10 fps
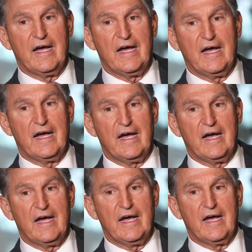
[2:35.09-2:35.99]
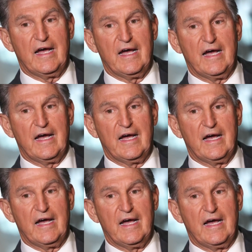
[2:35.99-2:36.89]

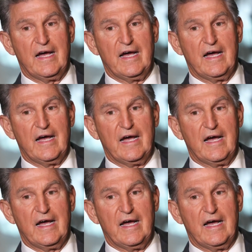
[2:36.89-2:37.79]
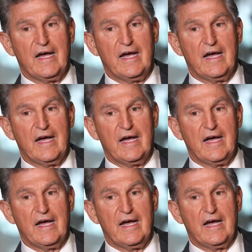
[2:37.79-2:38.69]

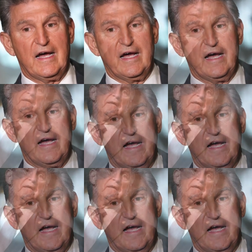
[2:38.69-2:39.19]
(silent)